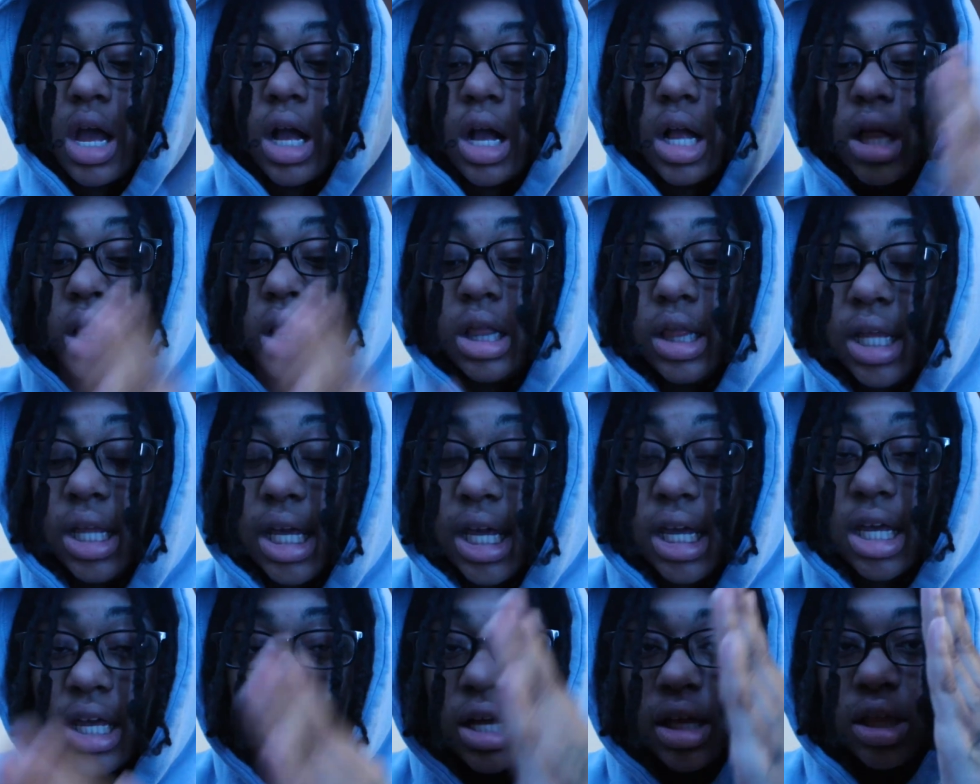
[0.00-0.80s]

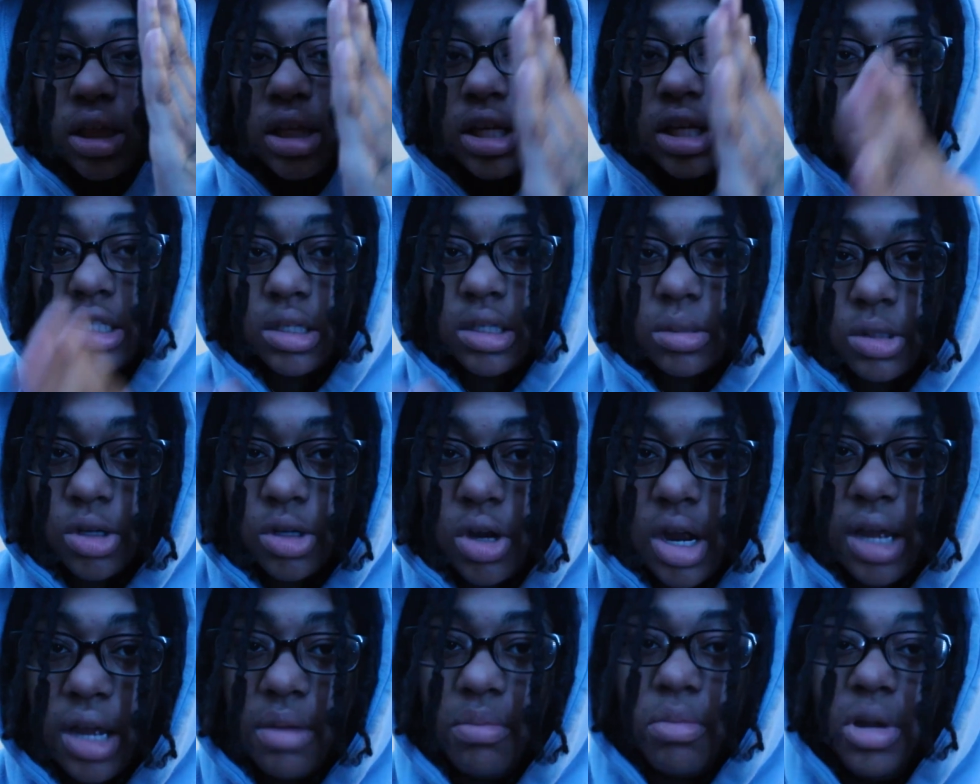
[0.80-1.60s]
click the
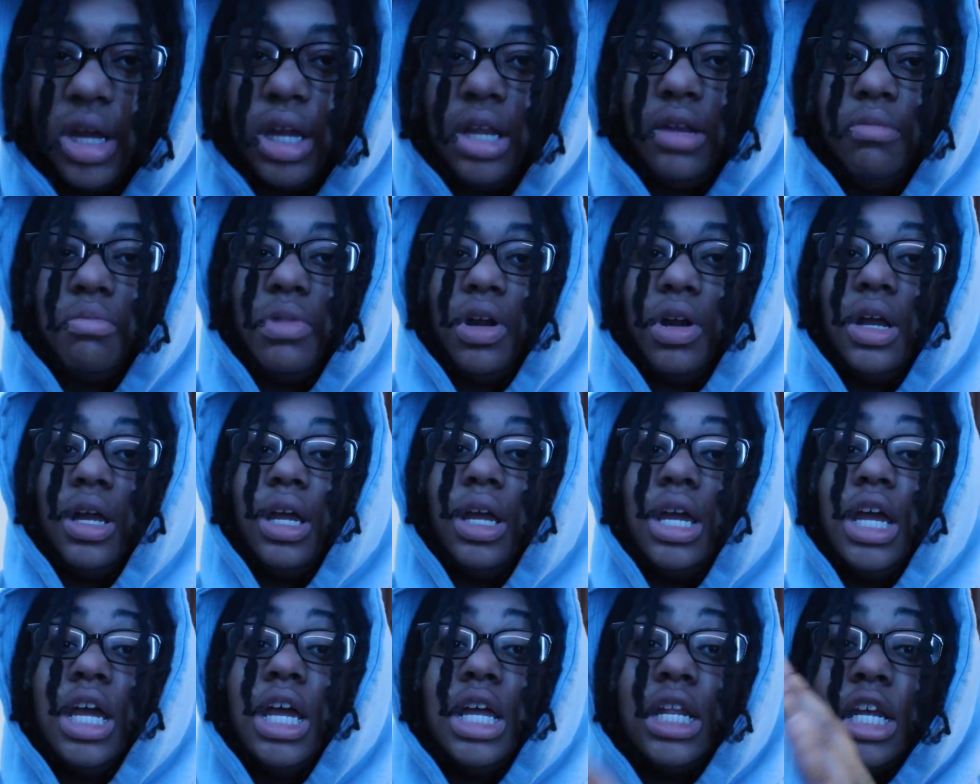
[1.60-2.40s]
subscribe button bro
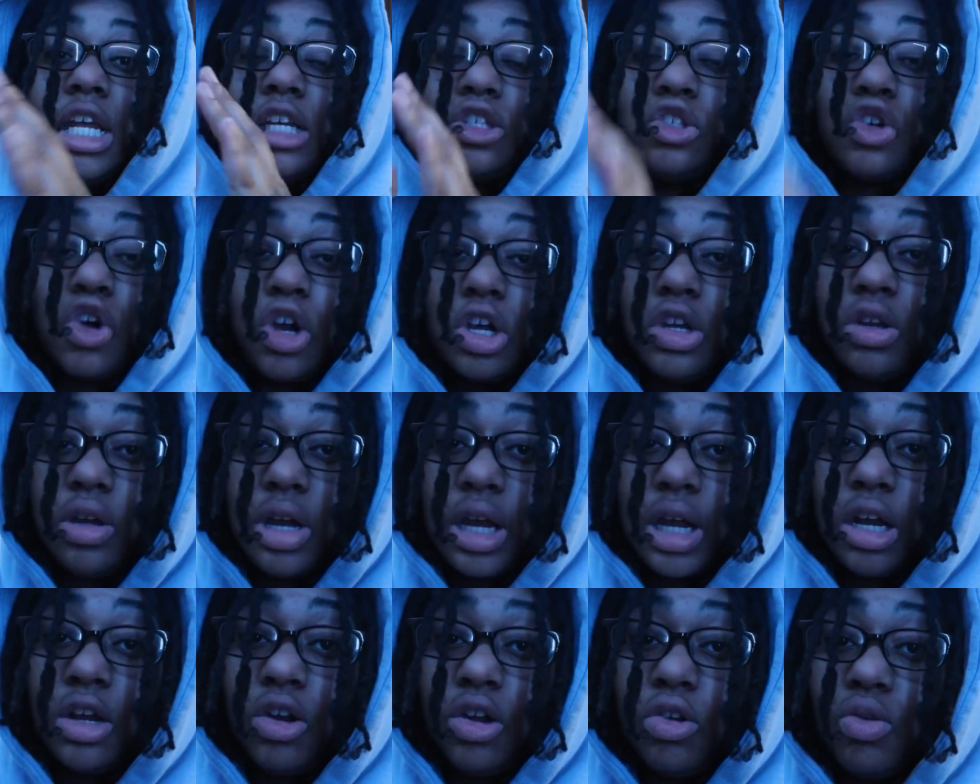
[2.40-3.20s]
that's all you
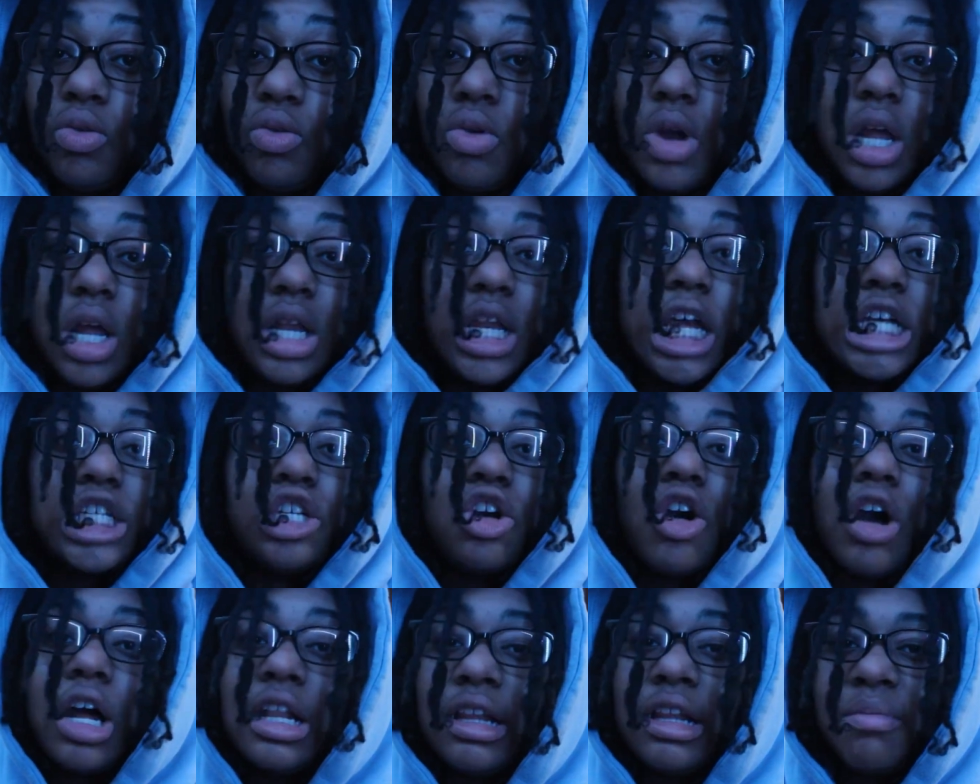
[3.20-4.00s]
gotta do
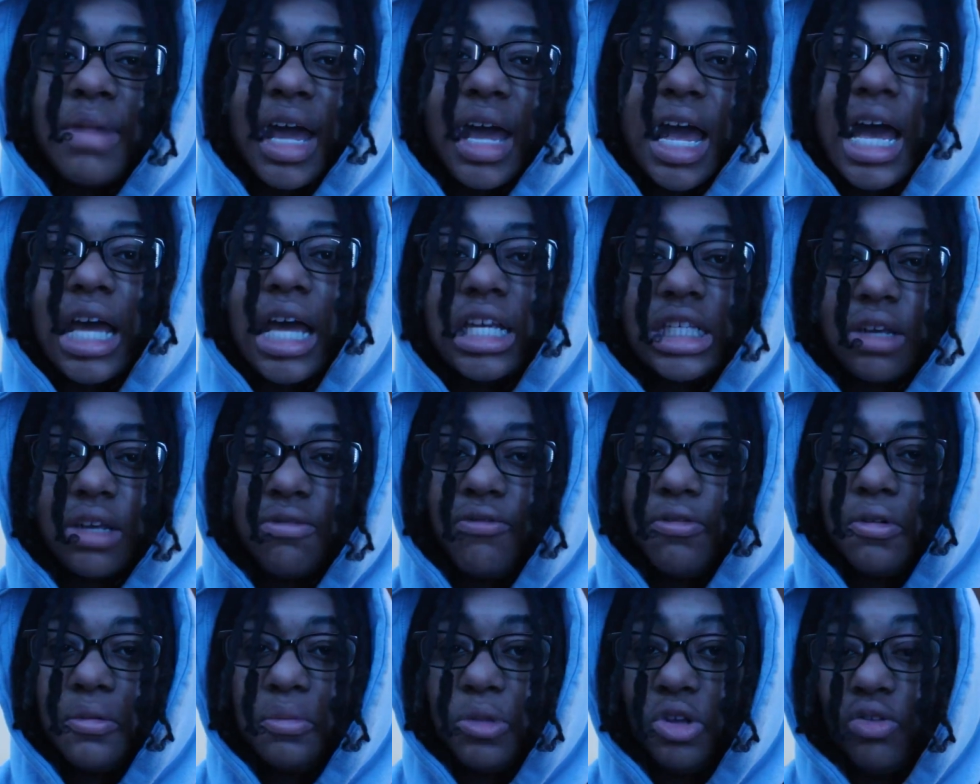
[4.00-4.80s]
that's all i'm asking
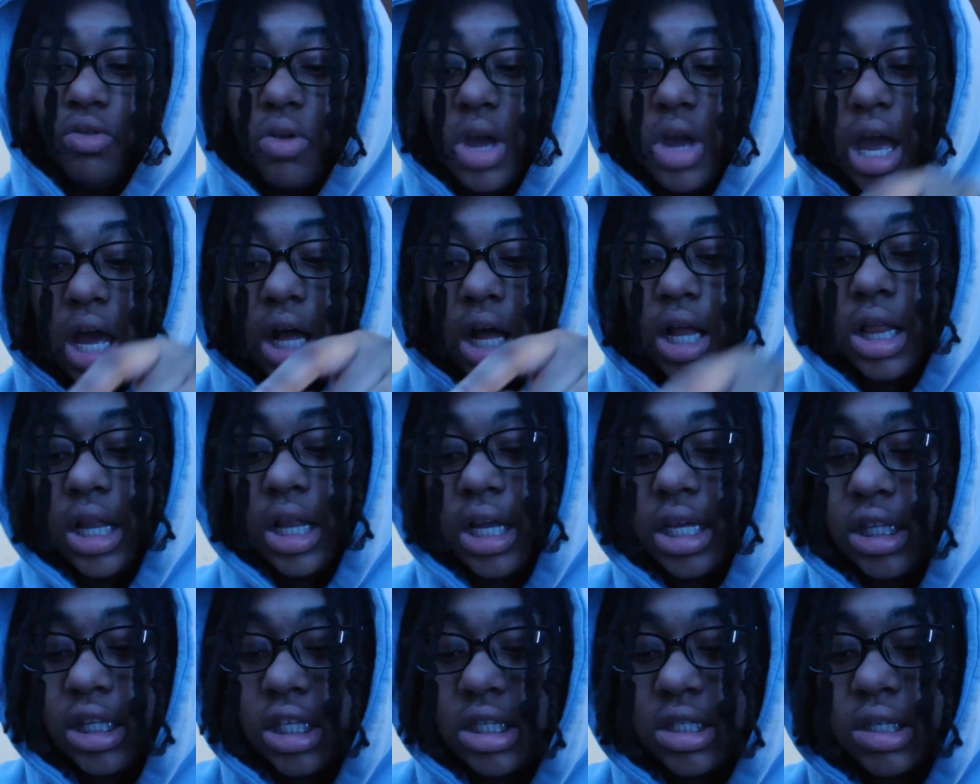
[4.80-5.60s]
from you
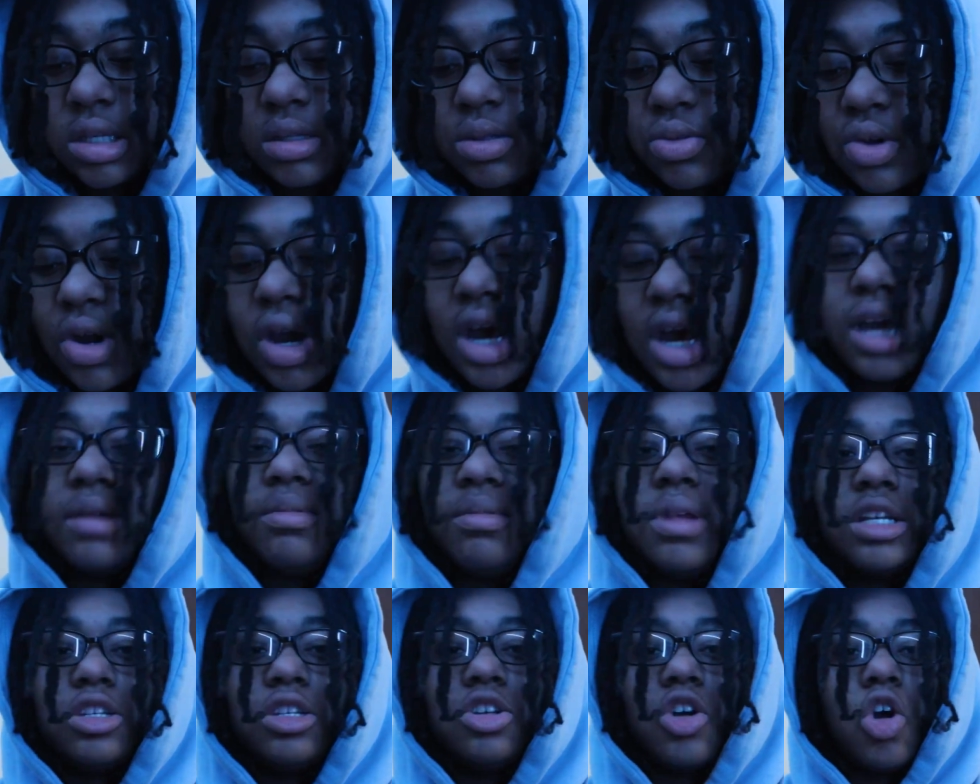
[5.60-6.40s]
click the subscribe.
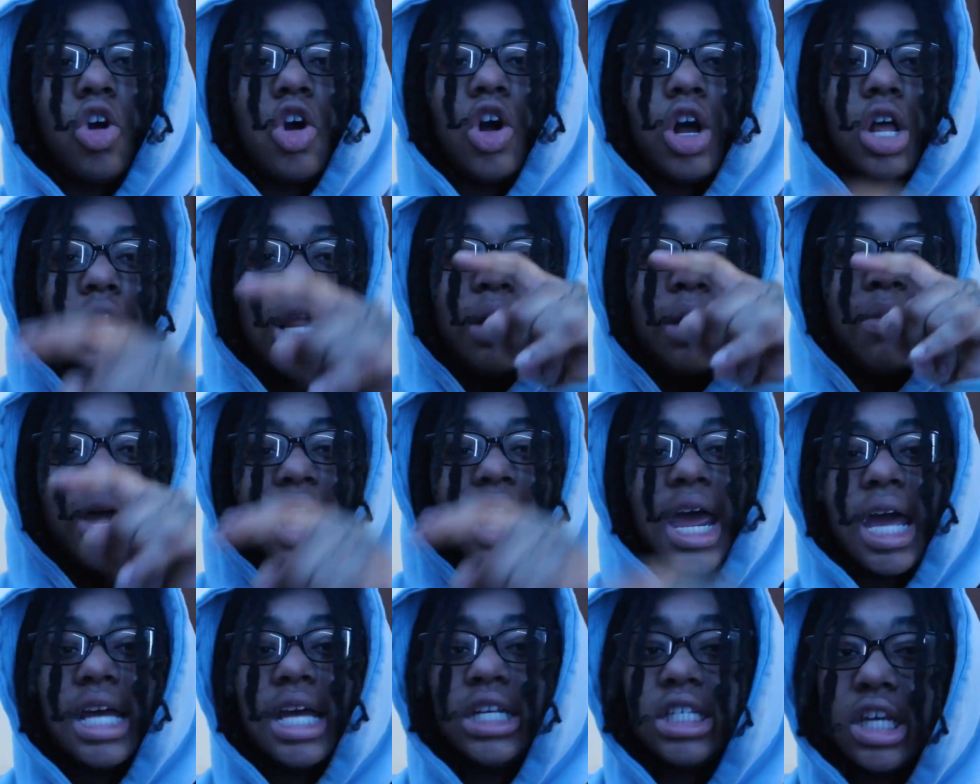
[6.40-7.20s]
That's all I'm
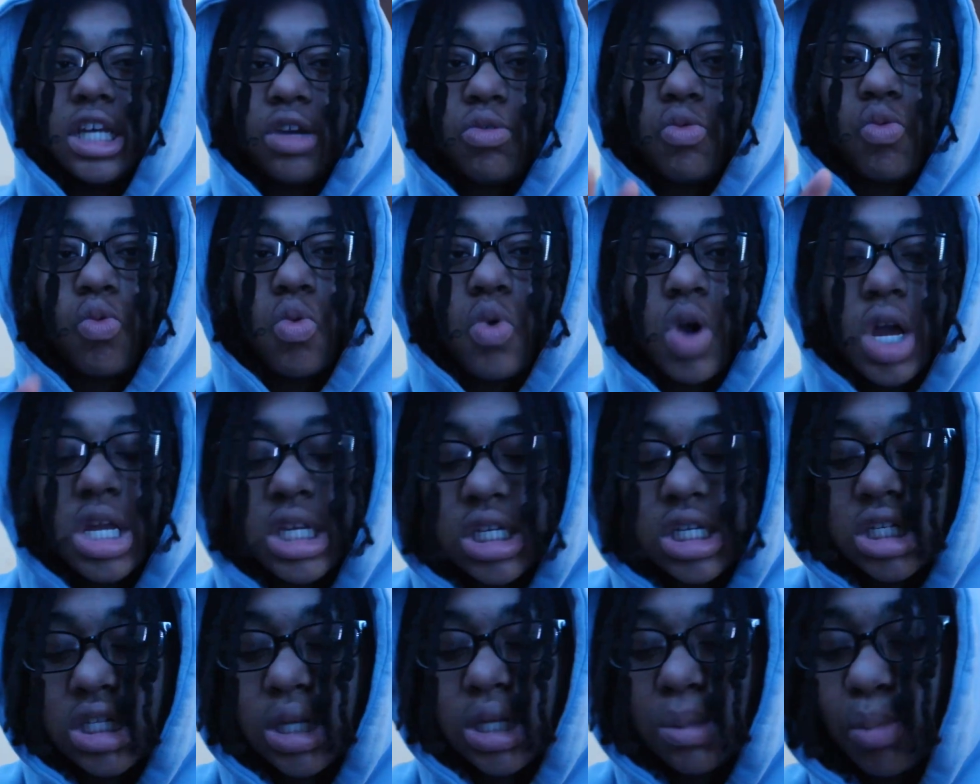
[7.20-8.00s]
asking.
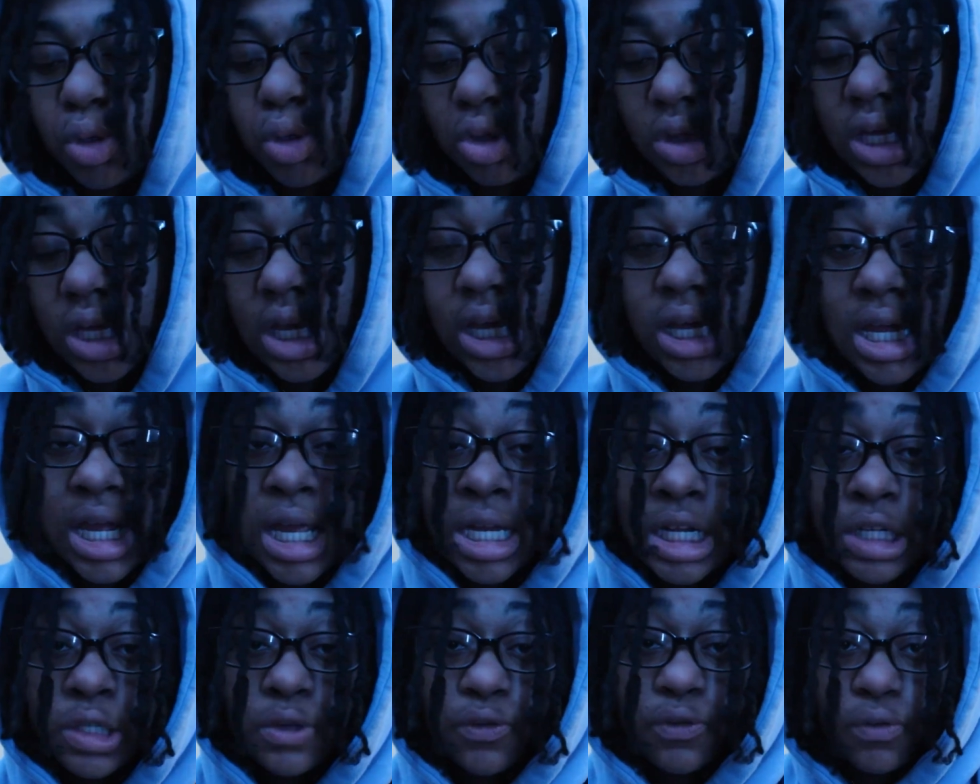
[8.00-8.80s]
One simple thing.
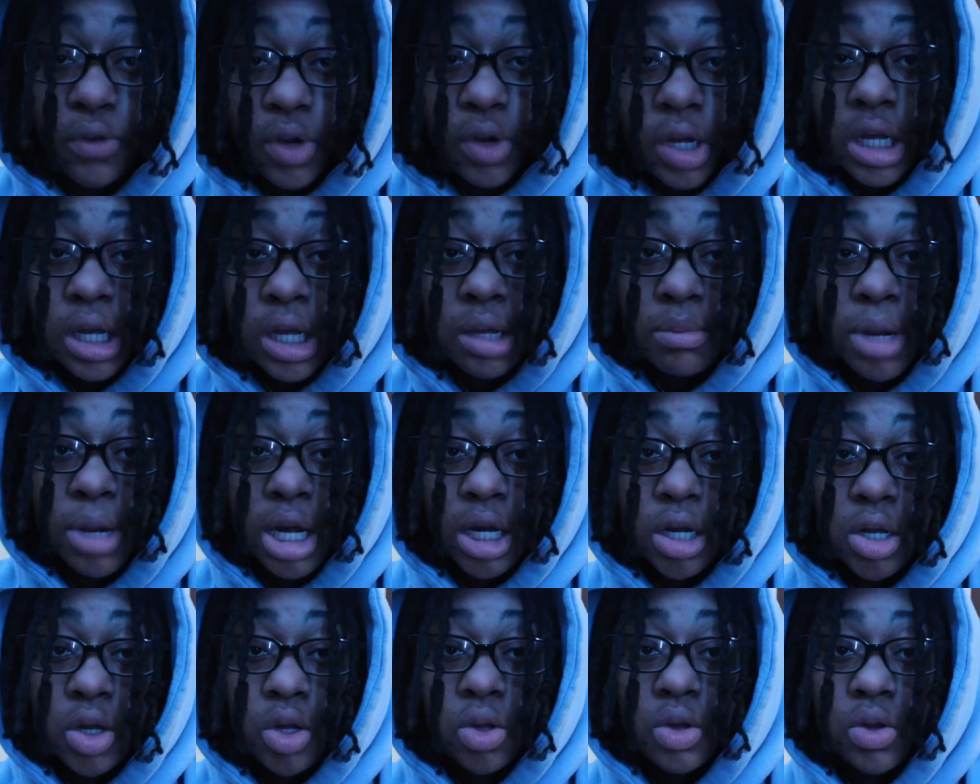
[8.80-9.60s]
And it's free, my
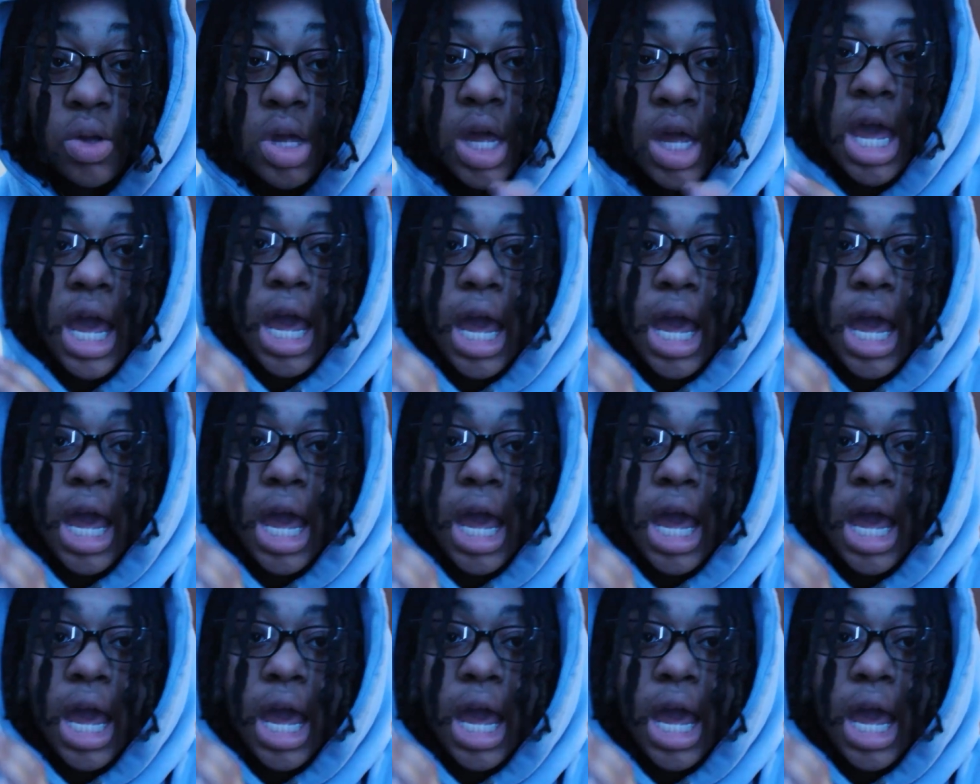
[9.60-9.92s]
dude.